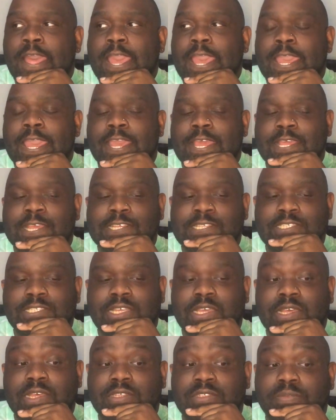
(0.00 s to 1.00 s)
and he
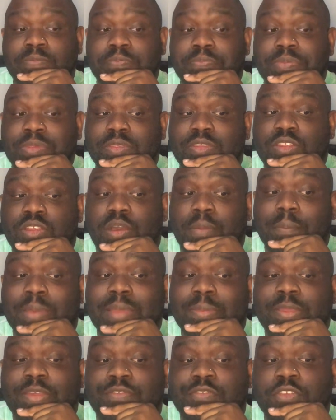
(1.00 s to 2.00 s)
says, you know,
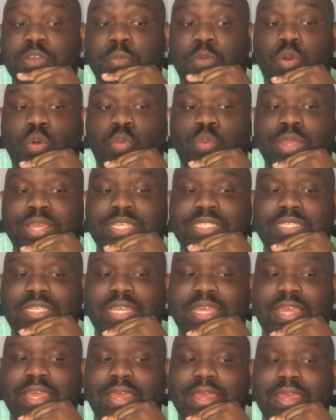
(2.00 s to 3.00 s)
maybe a few more weeks
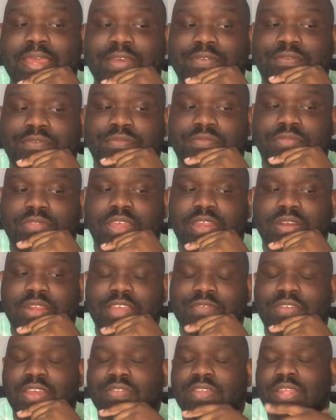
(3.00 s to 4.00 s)
if
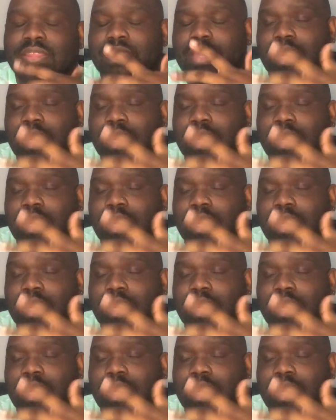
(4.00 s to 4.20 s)
if they think,